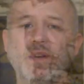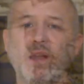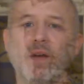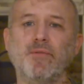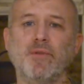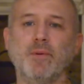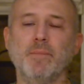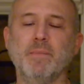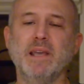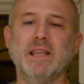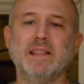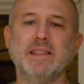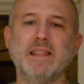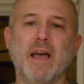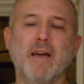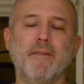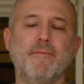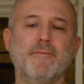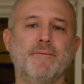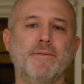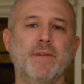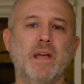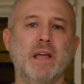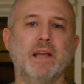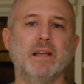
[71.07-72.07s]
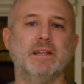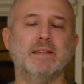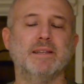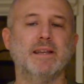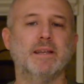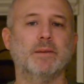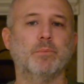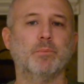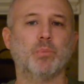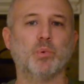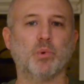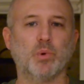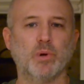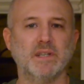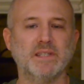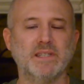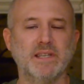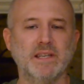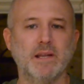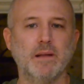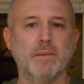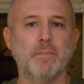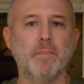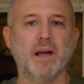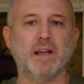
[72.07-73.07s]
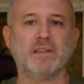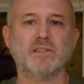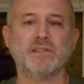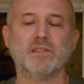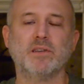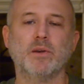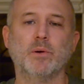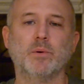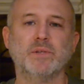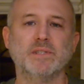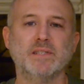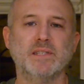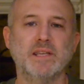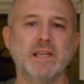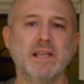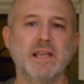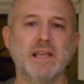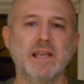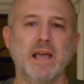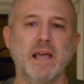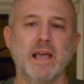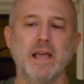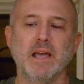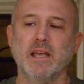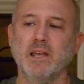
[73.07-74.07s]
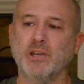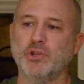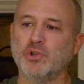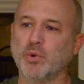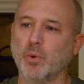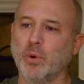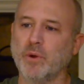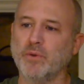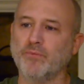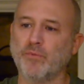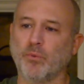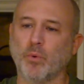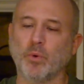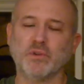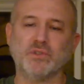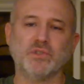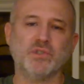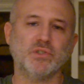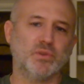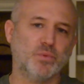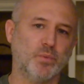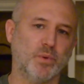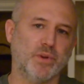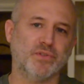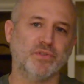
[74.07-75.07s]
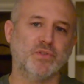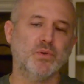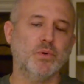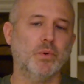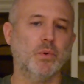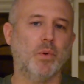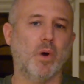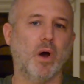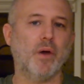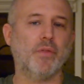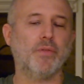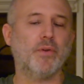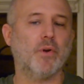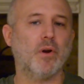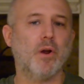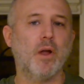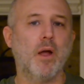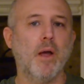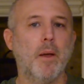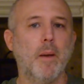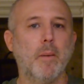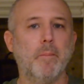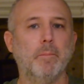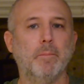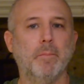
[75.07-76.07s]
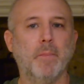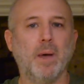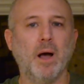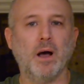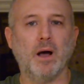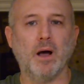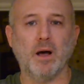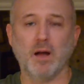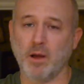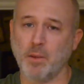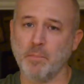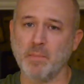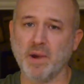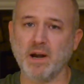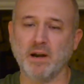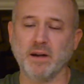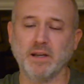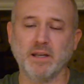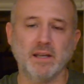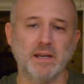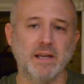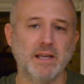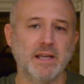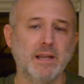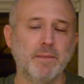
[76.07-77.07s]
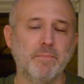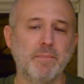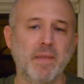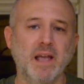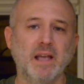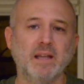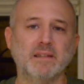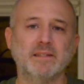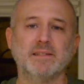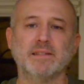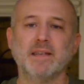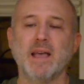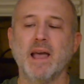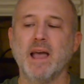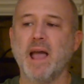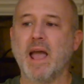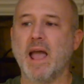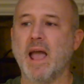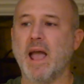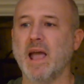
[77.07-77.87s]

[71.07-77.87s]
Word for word: never meet that fate. In prison in Mexico City, he joined forces with two other American inmates,